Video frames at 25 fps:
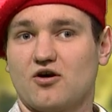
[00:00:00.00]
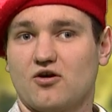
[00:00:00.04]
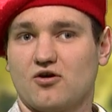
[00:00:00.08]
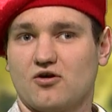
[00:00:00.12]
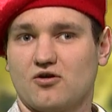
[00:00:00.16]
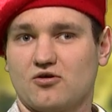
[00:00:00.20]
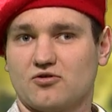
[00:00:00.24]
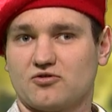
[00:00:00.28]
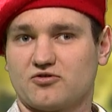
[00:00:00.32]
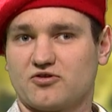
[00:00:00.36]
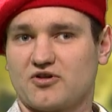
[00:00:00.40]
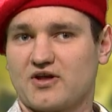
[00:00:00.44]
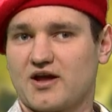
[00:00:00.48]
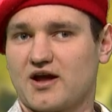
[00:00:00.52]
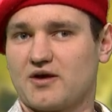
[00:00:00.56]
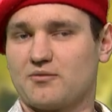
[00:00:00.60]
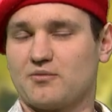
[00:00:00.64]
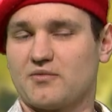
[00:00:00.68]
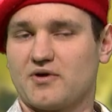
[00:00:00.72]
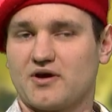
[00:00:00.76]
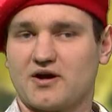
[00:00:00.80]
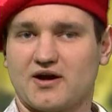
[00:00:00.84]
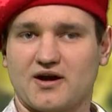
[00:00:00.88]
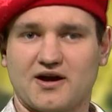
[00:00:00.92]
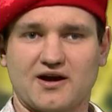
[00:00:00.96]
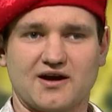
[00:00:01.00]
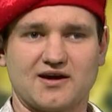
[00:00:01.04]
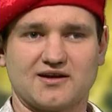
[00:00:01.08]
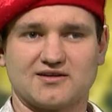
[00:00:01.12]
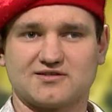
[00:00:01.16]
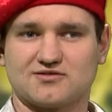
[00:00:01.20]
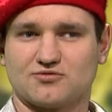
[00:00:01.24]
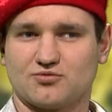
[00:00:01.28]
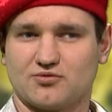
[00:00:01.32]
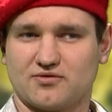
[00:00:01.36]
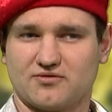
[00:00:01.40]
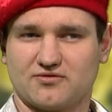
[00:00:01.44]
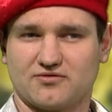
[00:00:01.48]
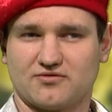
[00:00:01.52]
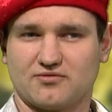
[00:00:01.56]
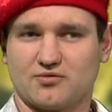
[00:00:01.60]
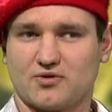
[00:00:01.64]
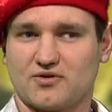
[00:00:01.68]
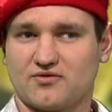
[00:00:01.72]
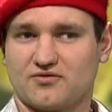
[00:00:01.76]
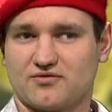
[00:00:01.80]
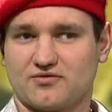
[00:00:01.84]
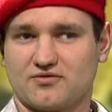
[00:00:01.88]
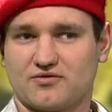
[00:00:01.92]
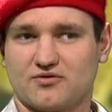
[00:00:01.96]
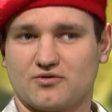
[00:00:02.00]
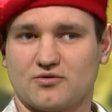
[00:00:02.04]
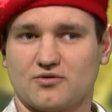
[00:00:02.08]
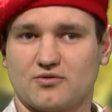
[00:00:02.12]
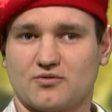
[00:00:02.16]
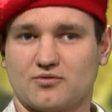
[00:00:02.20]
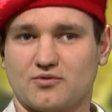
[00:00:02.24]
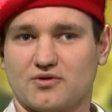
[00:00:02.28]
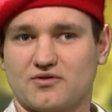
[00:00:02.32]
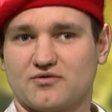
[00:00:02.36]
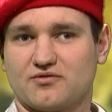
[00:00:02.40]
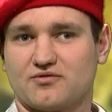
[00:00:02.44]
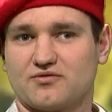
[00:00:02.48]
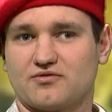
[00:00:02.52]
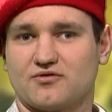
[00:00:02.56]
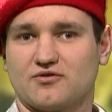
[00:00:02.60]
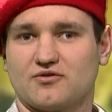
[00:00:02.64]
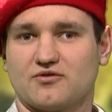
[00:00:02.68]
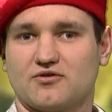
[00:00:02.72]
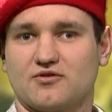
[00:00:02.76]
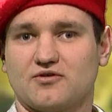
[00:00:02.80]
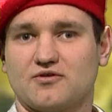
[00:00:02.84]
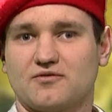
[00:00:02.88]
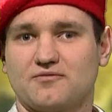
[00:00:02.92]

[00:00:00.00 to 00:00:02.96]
all time my eyes with with uh, with